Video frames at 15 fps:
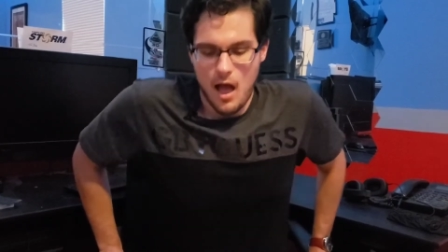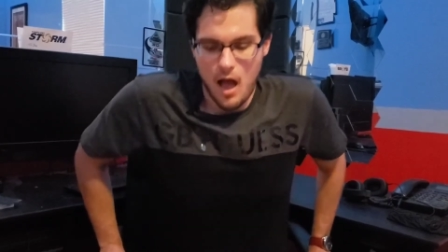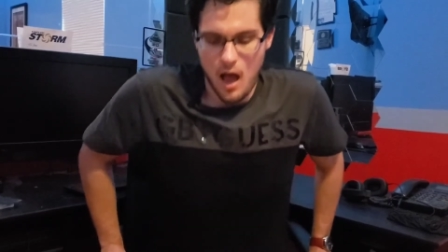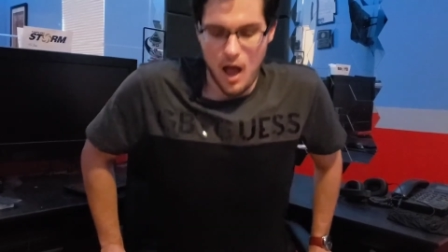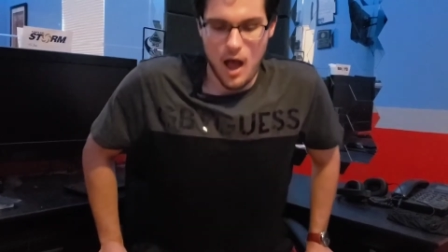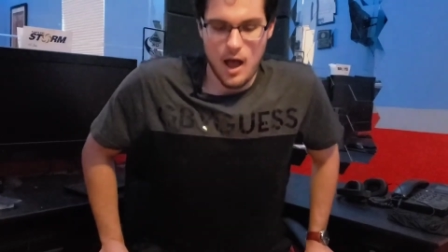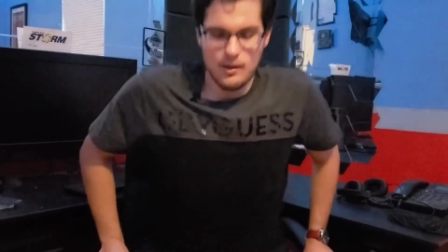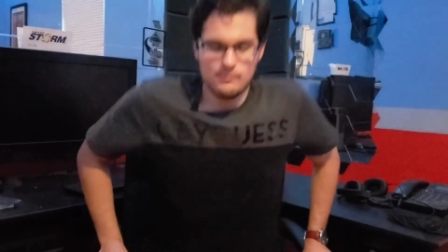
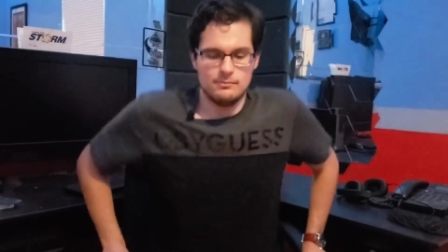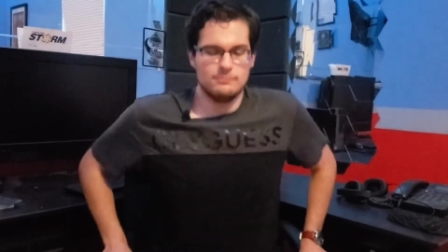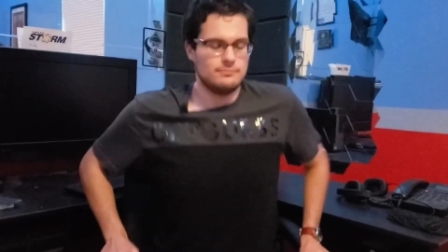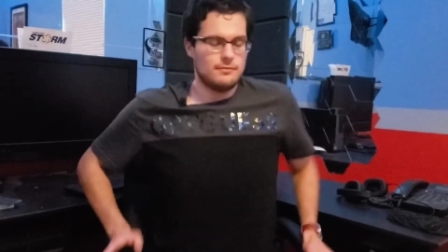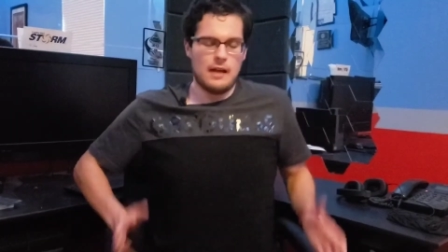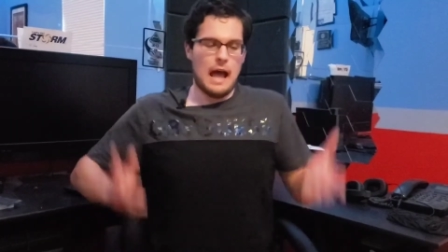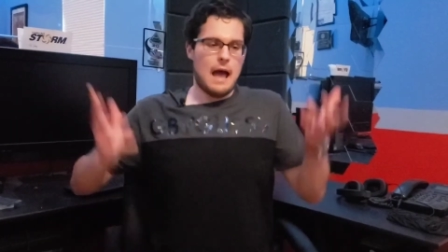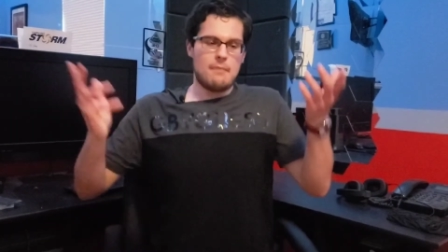
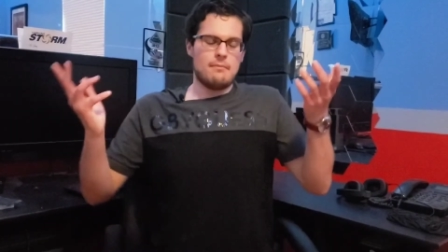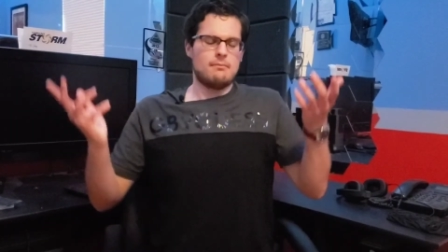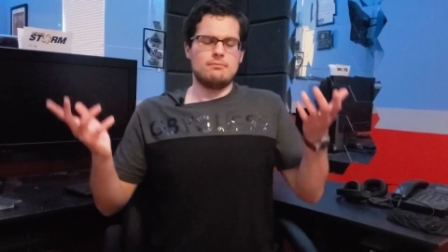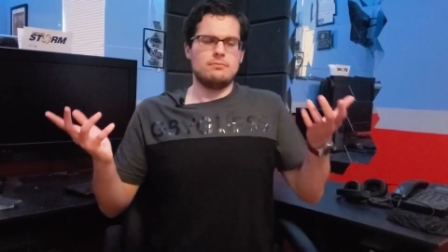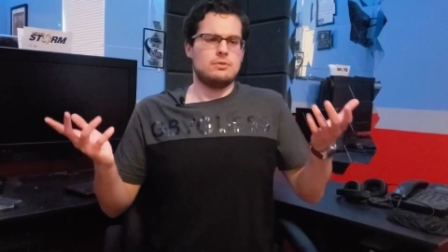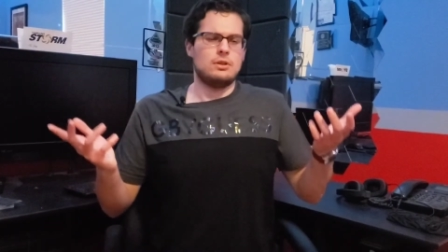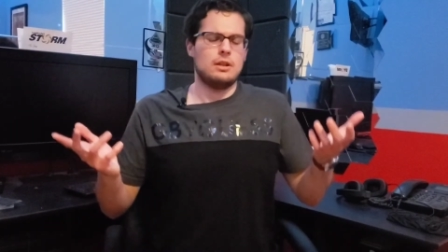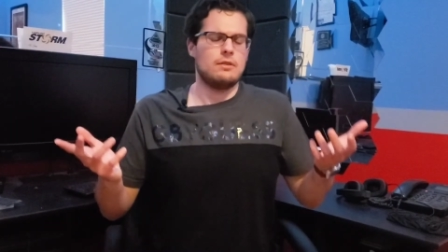Um,
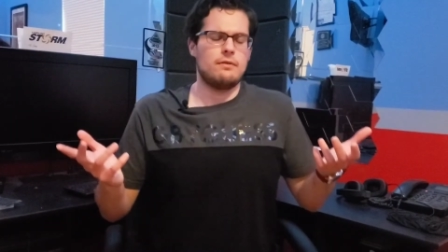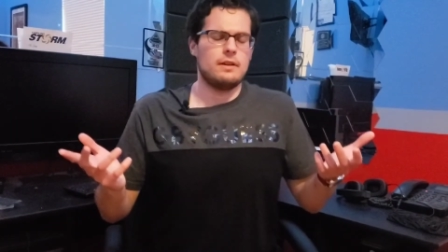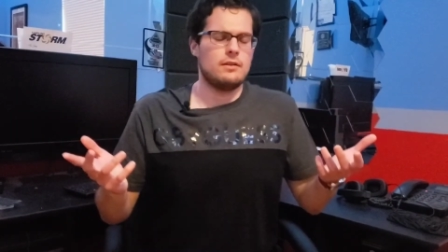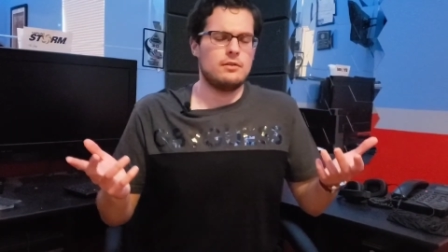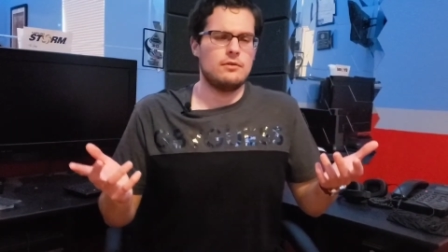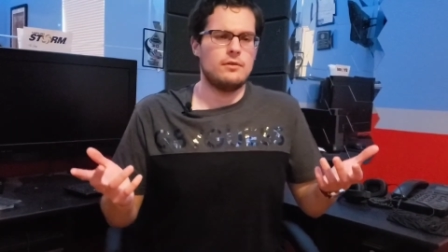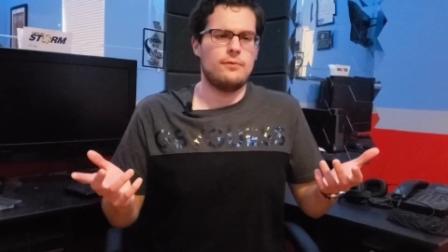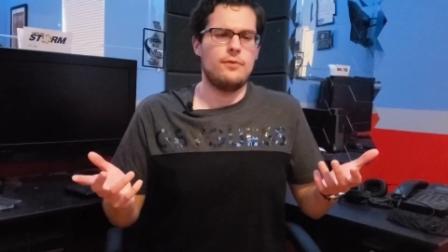I'm delivering
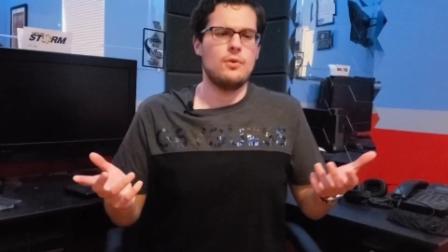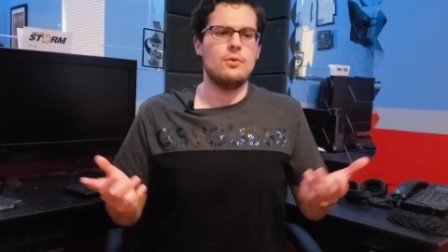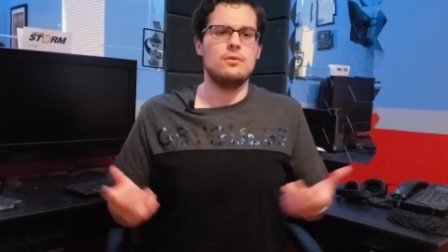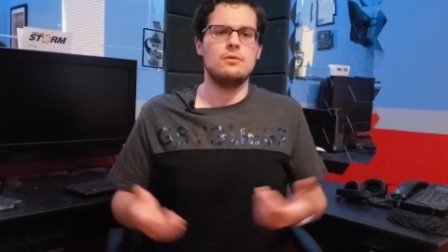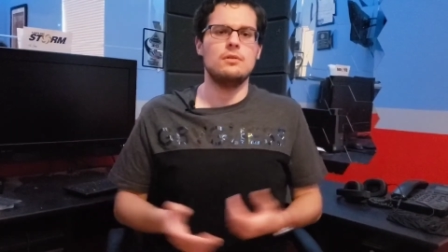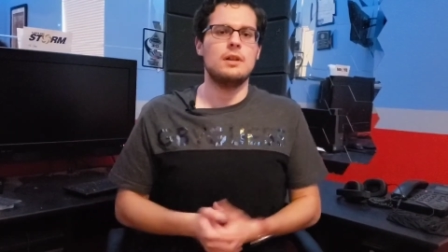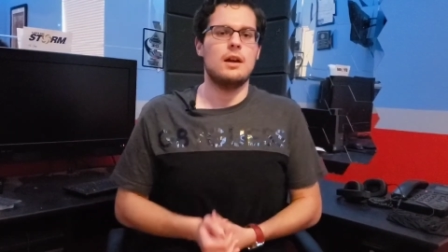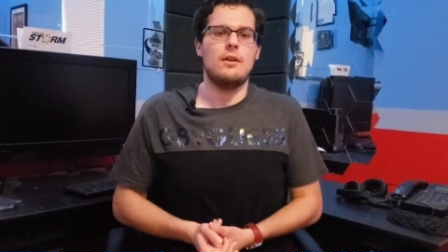the
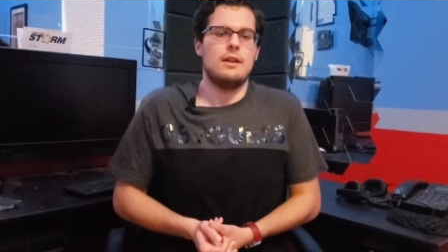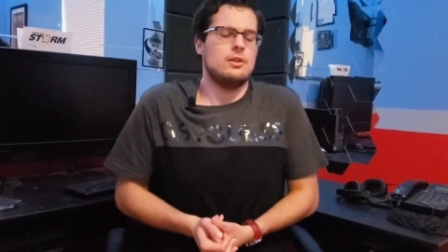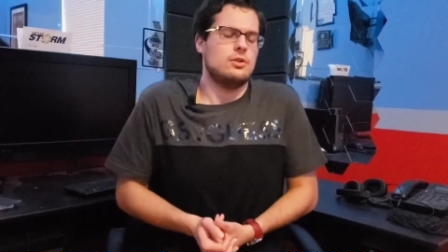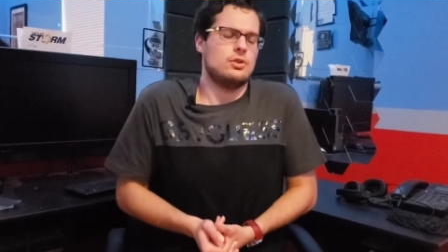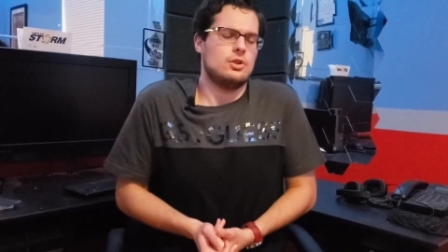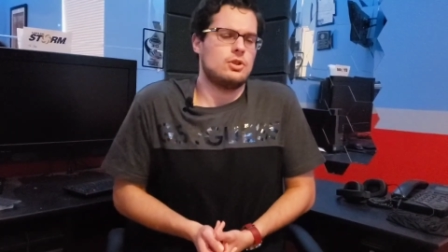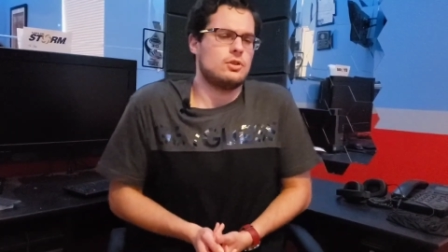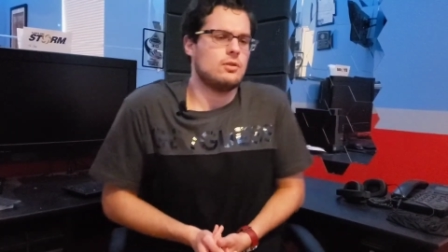food, you know, and
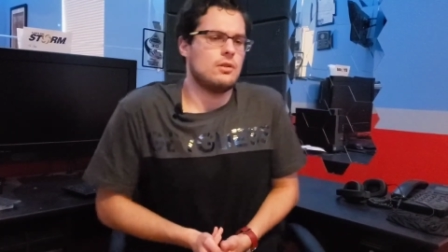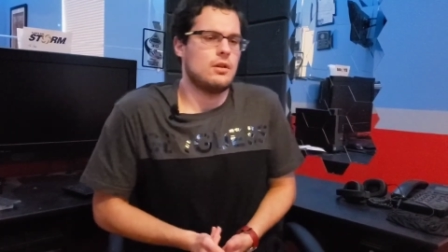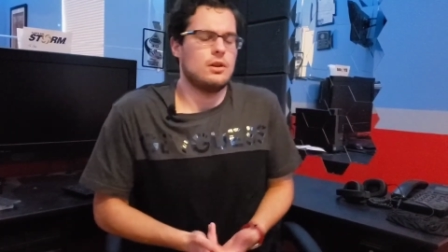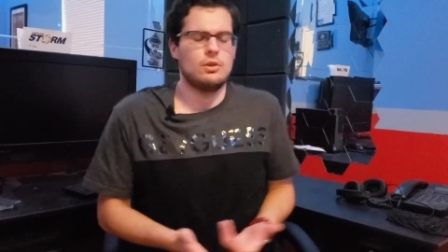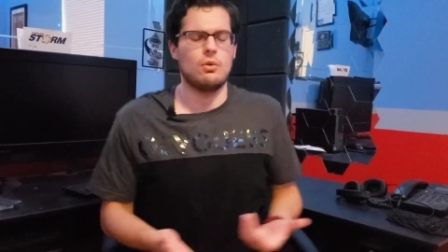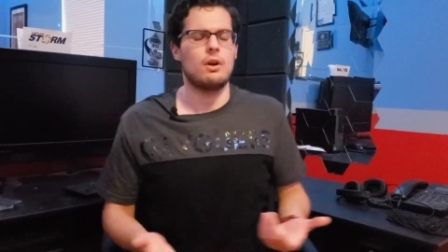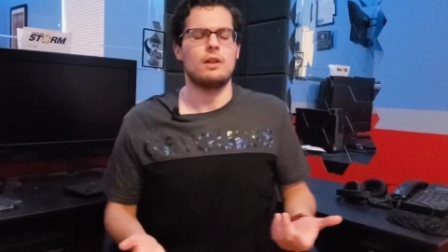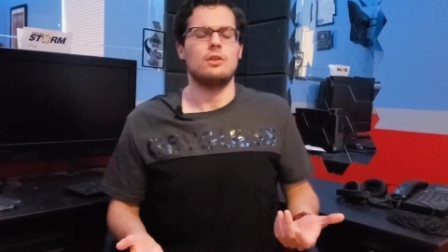you're just
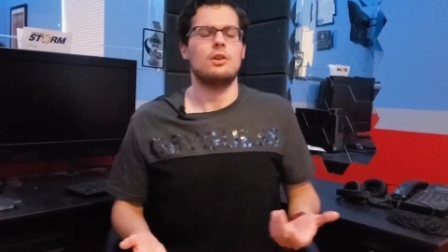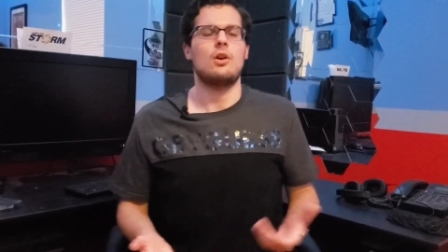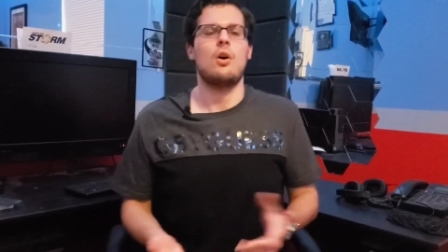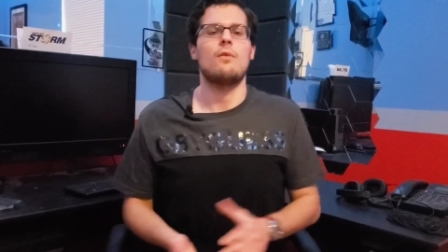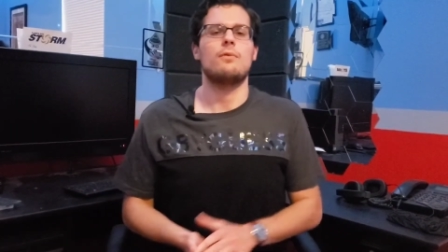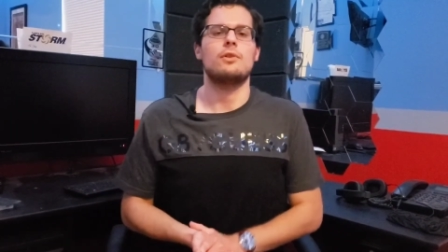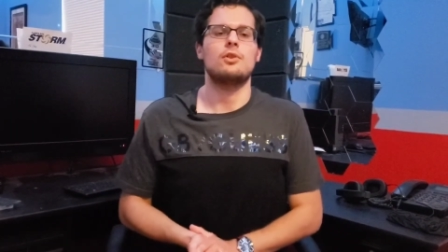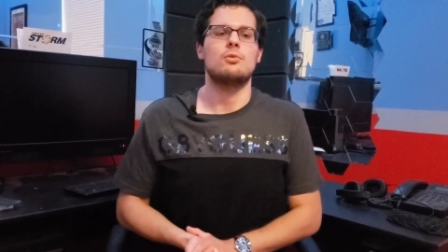ignoring your
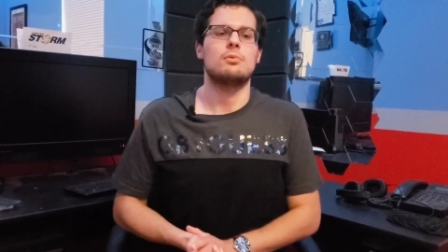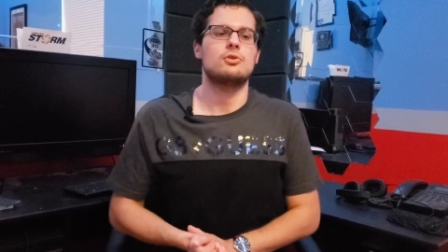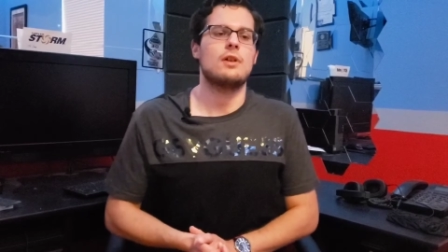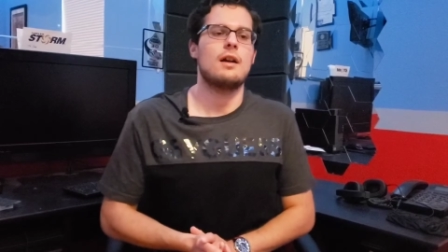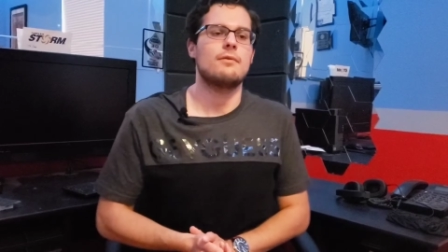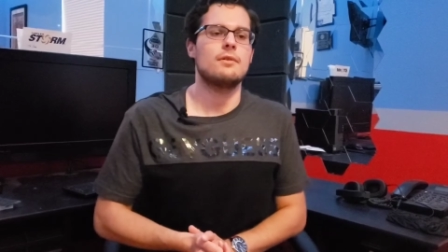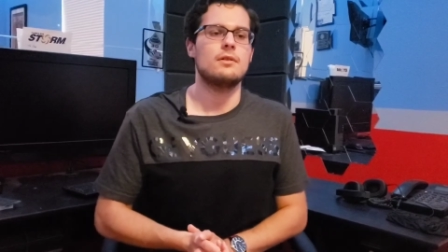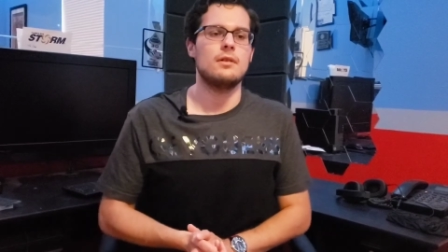call for the Uber
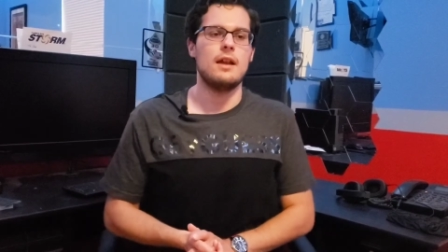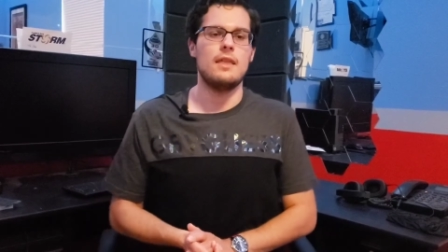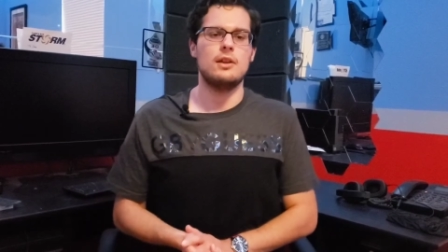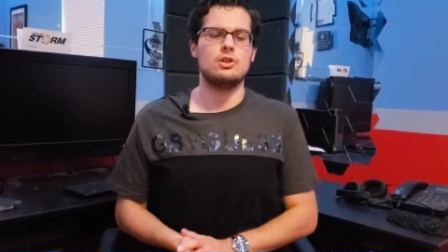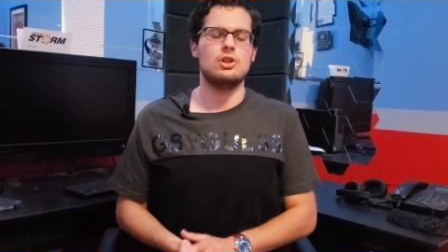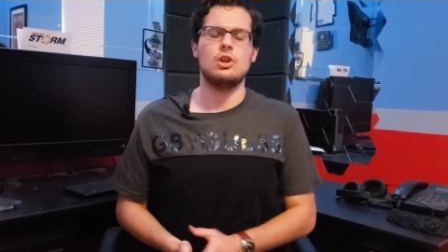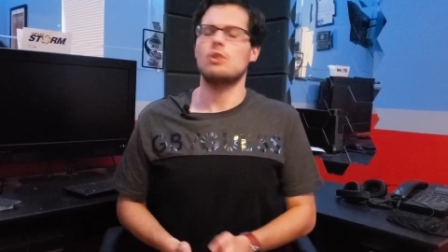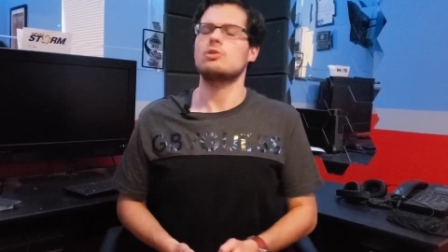driver. And then
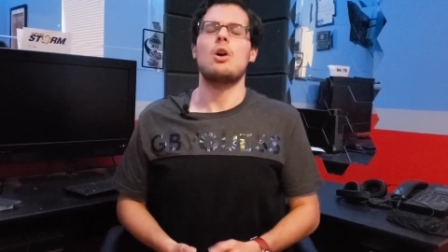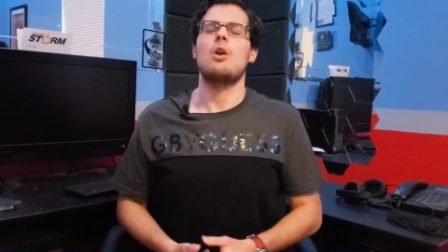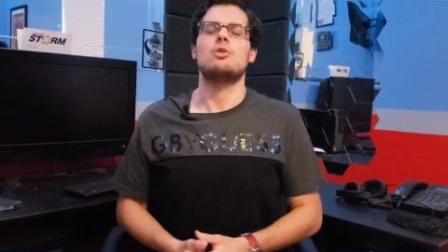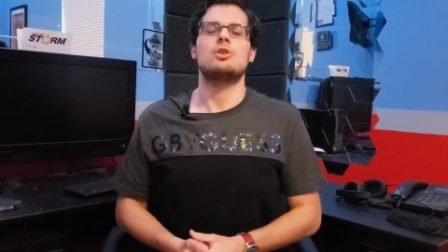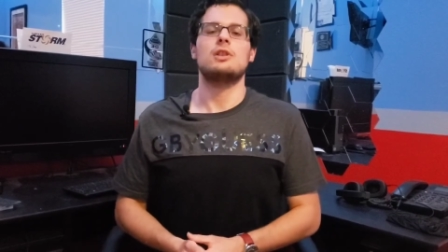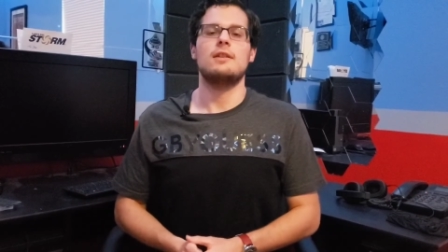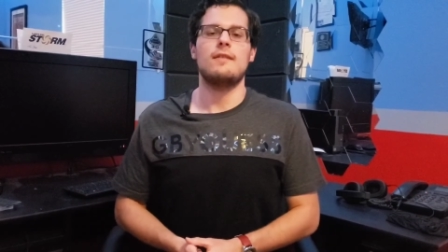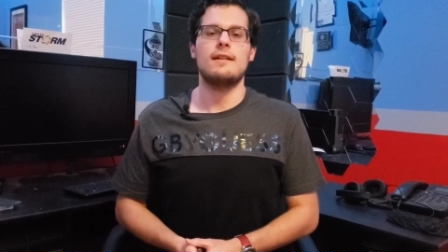she goes, oh,
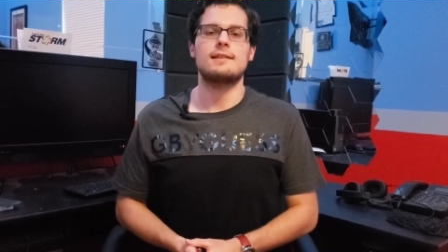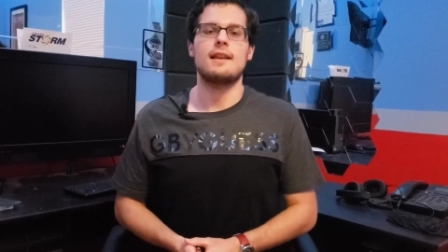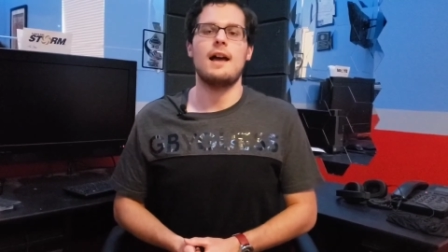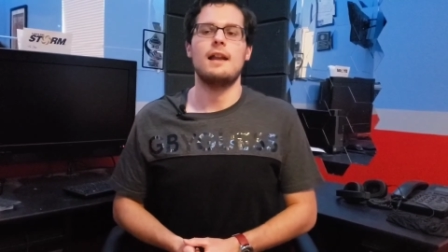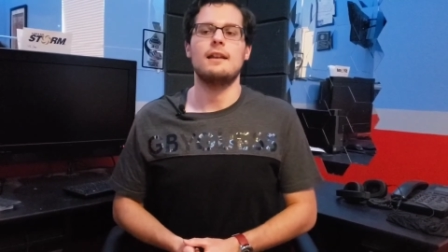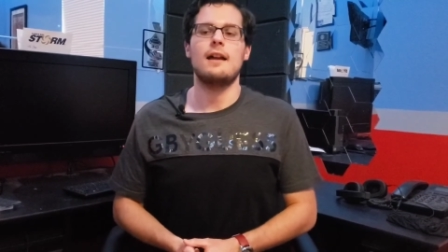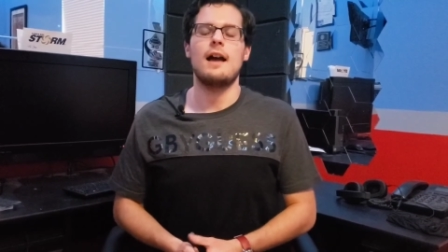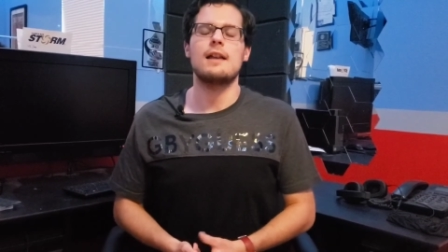just leave it outside.